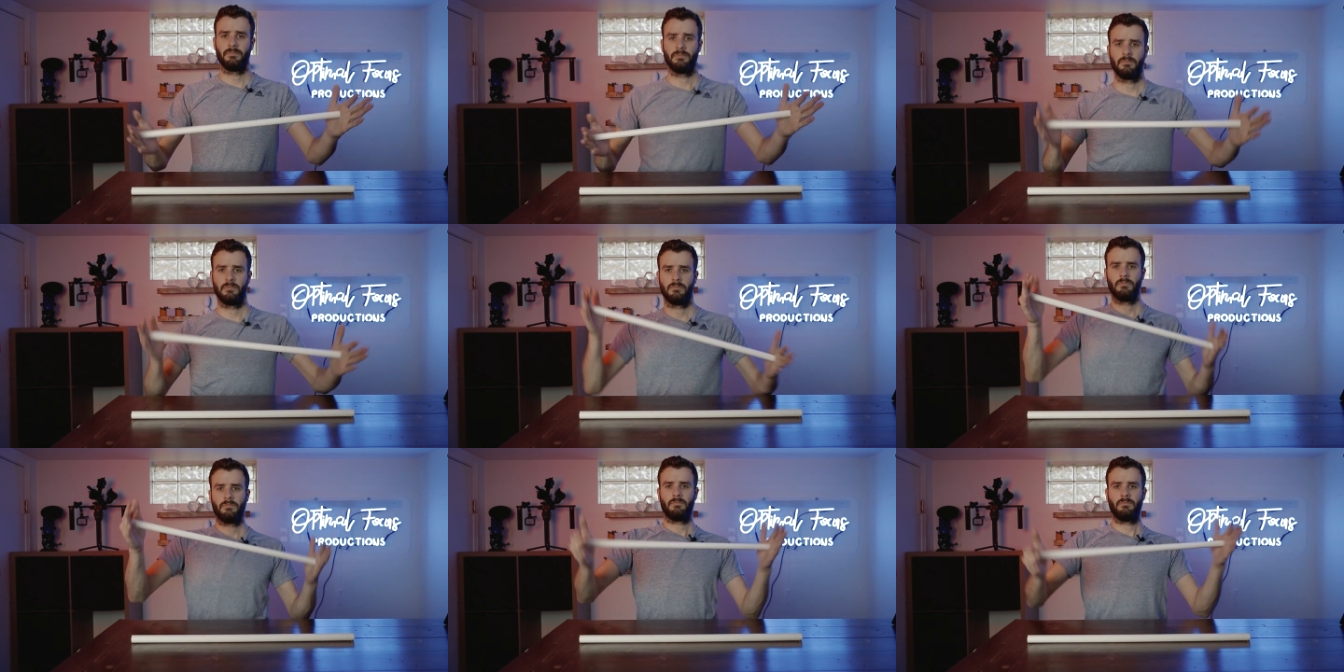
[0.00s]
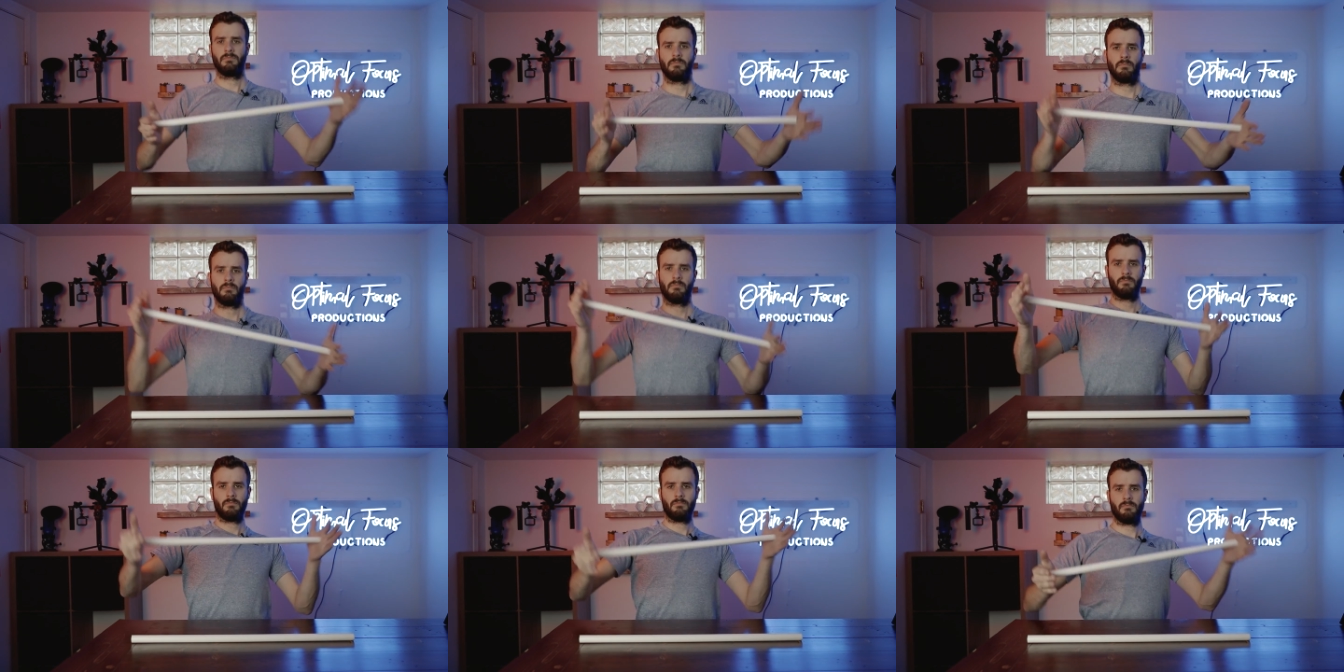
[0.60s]
First things
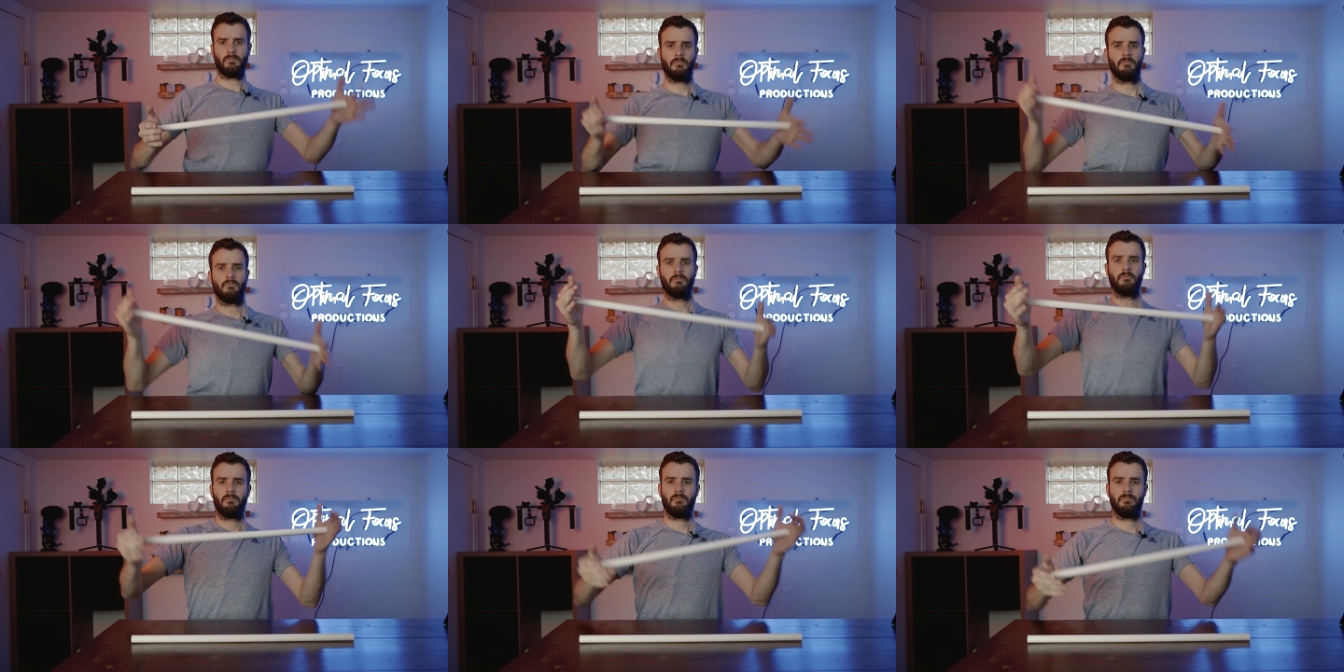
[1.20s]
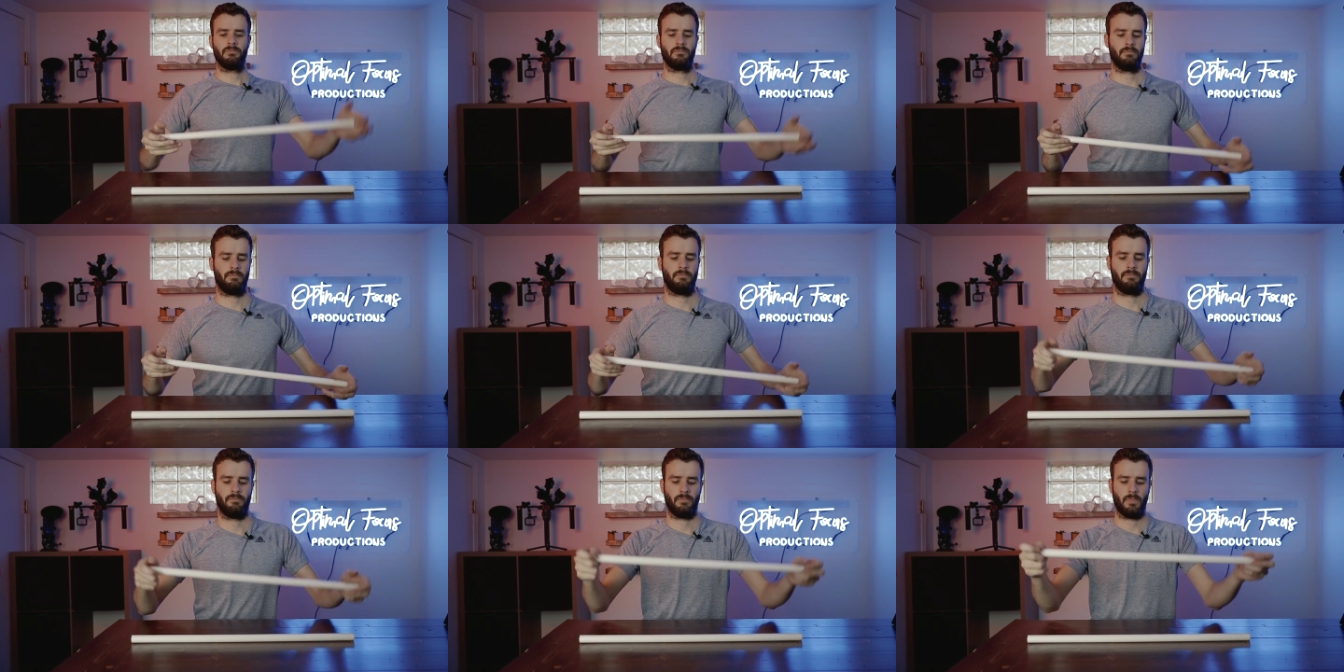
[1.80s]
first, I'm the realist.
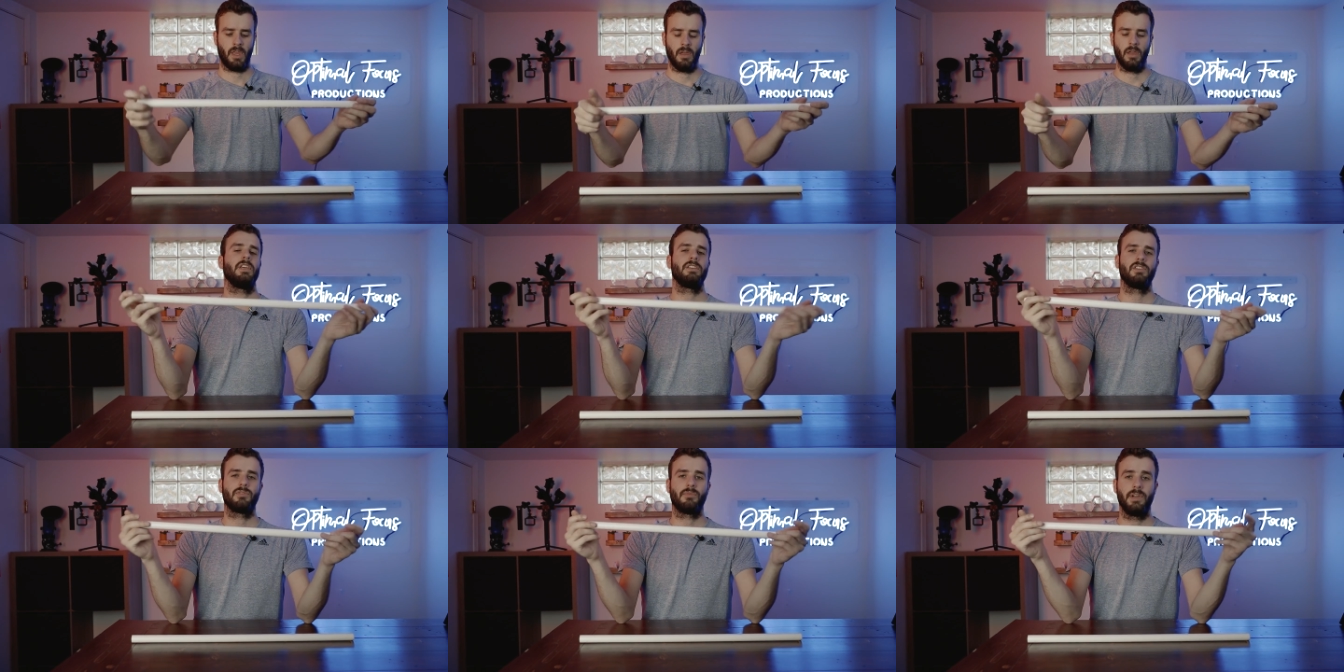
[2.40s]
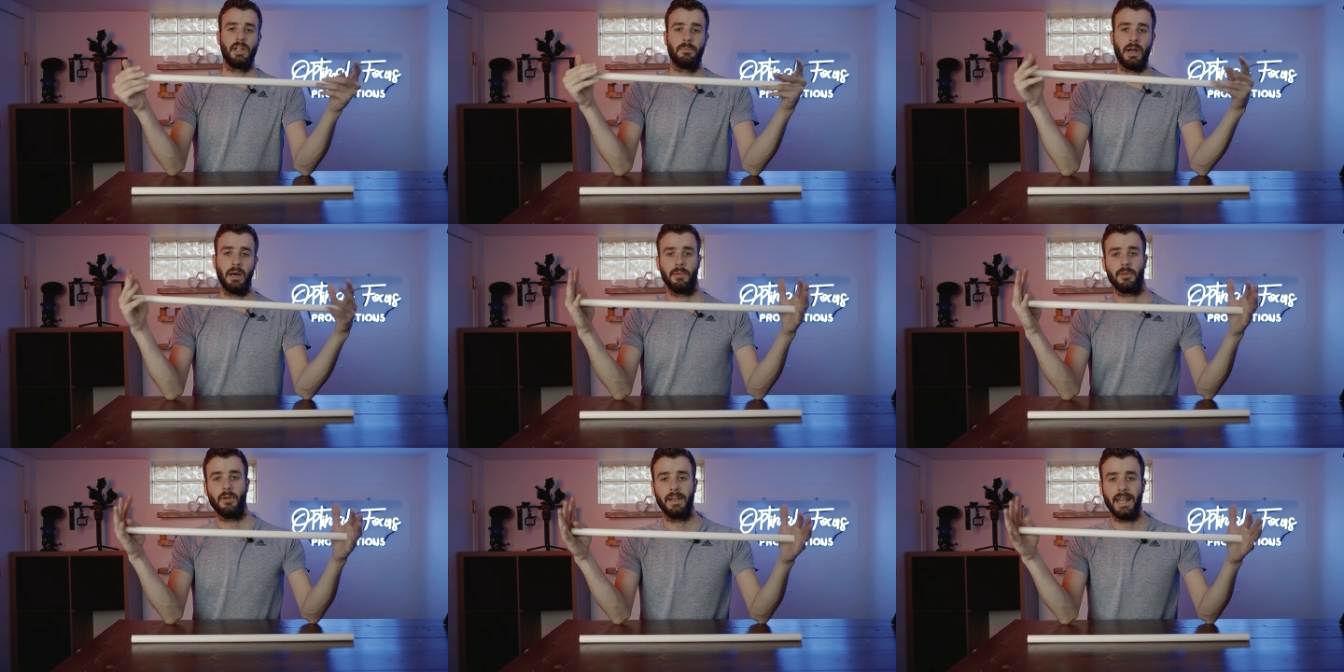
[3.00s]
realist. This is where you're
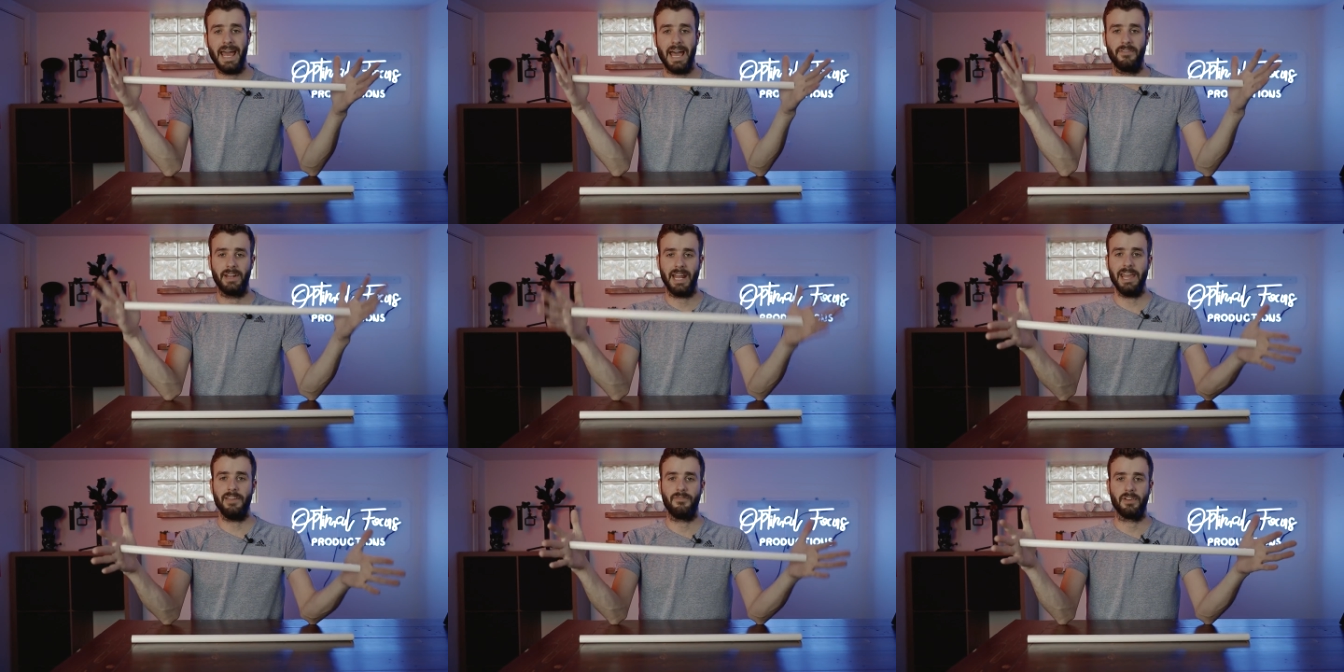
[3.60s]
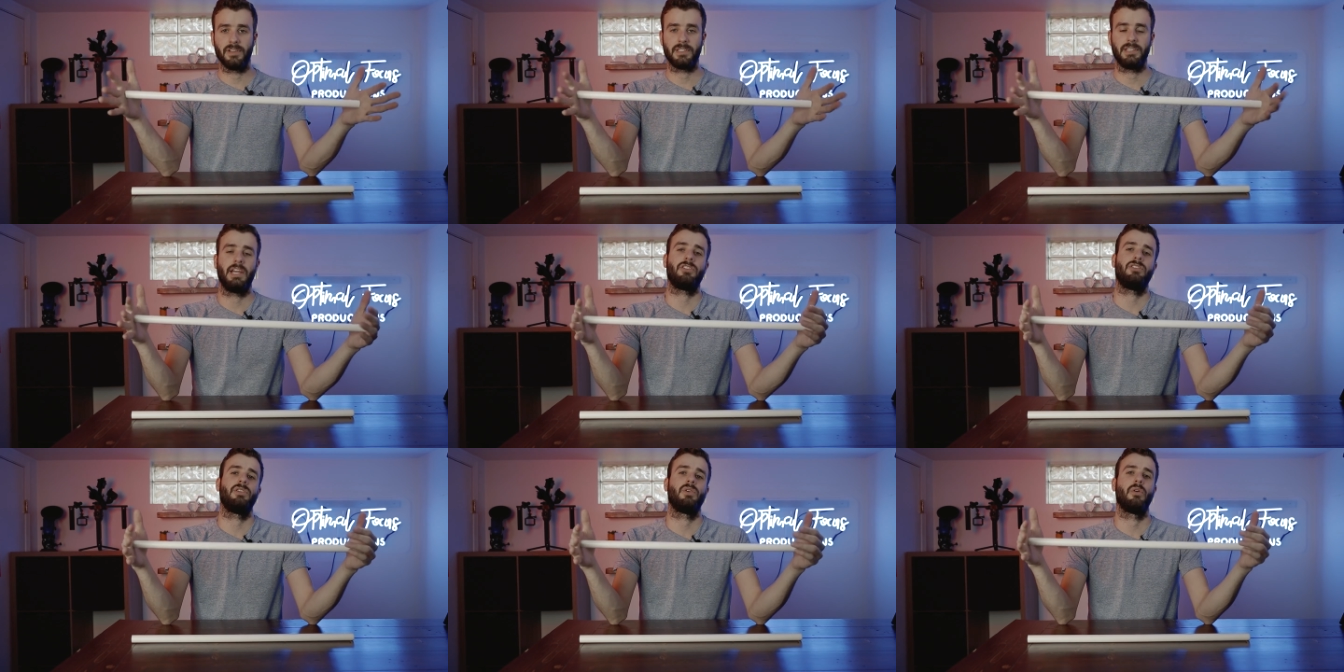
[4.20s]
probably going to have an eight foot
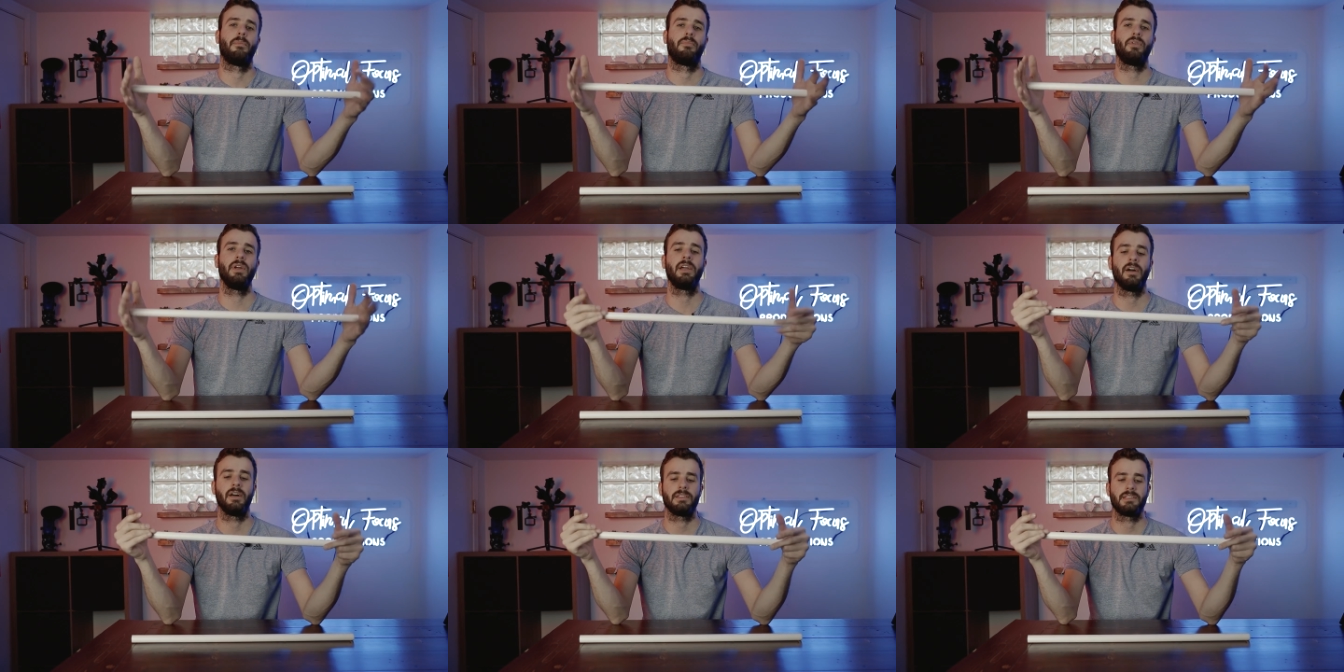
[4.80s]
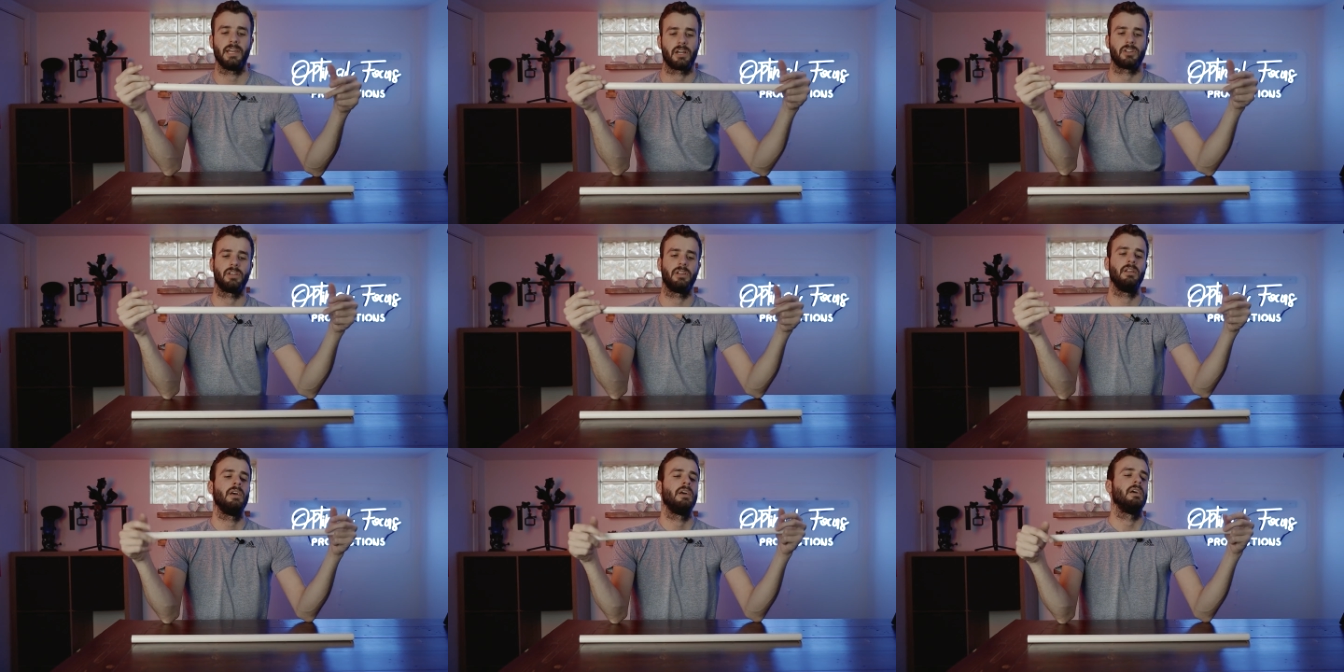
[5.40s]
section or pre-cut
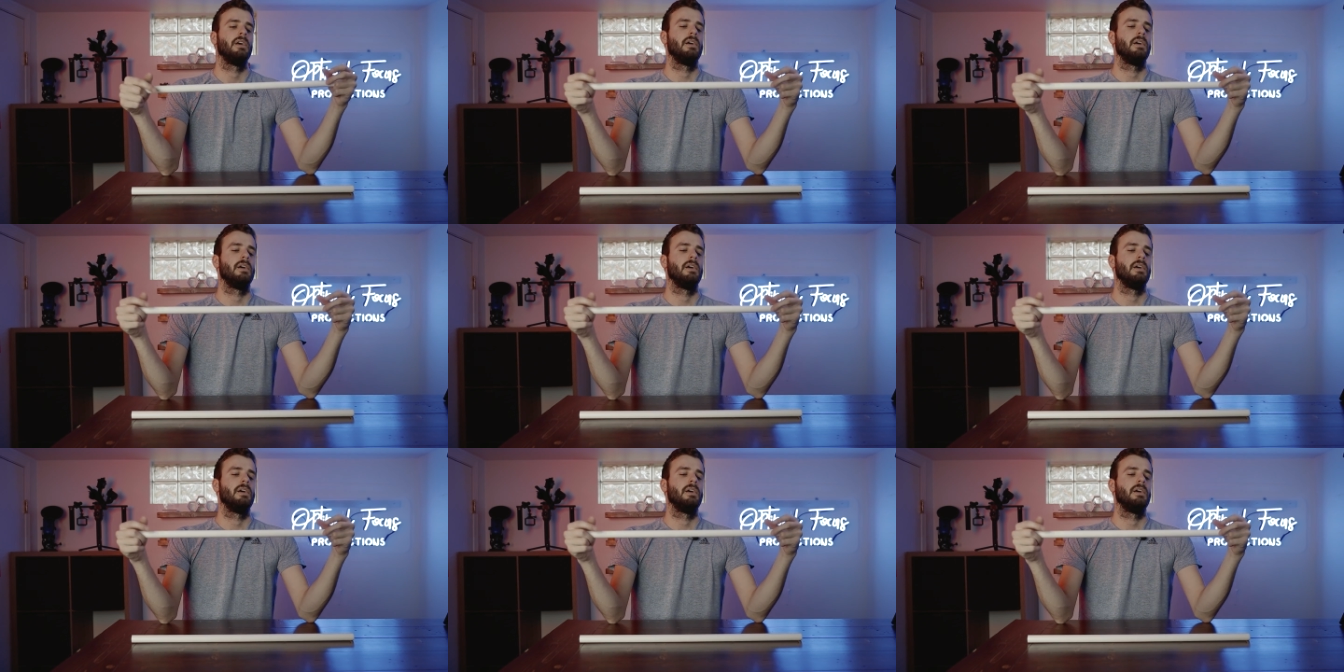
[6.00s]
section.